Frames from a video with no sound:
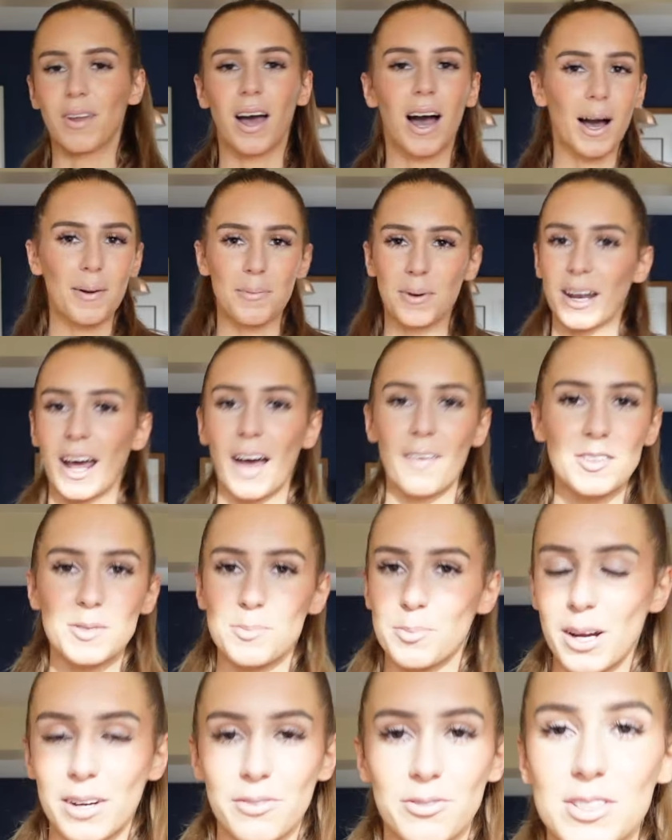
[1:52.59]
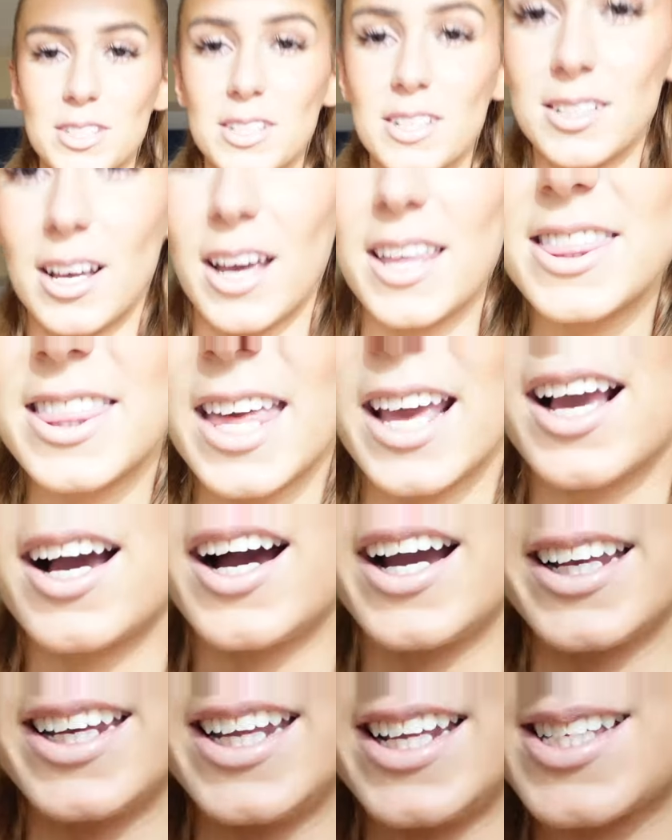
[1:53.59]
I'm gonna have some breakfast because I think
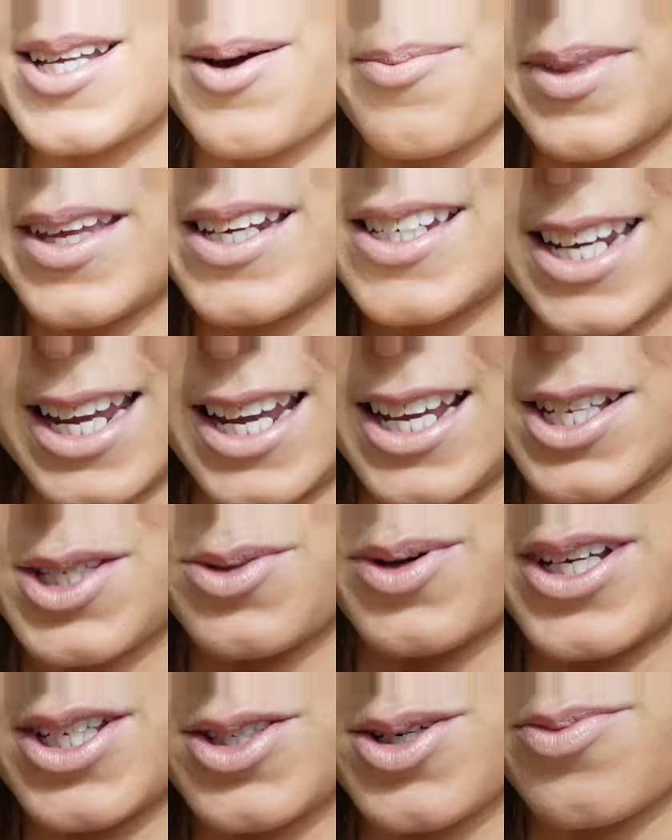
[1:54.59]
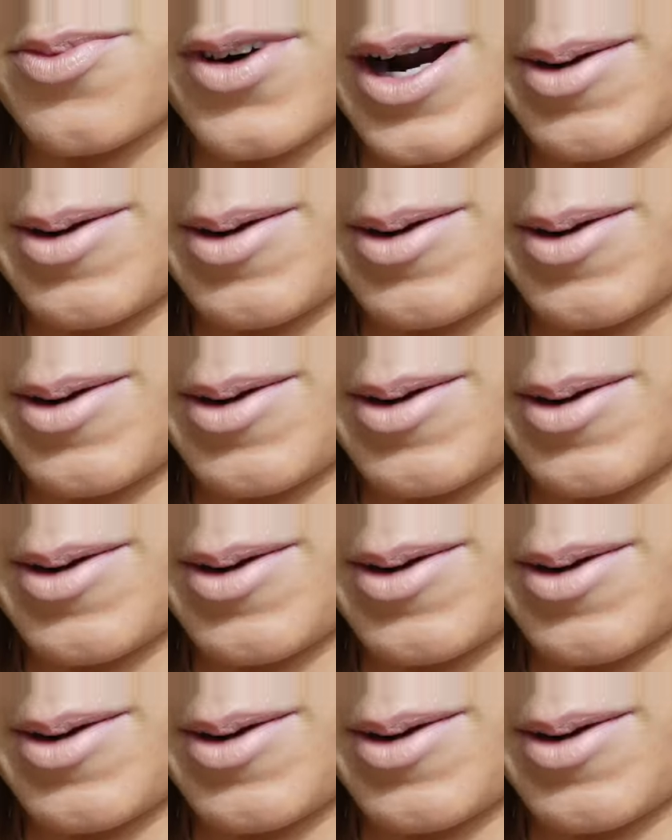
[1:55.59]
I need something to eat so I stop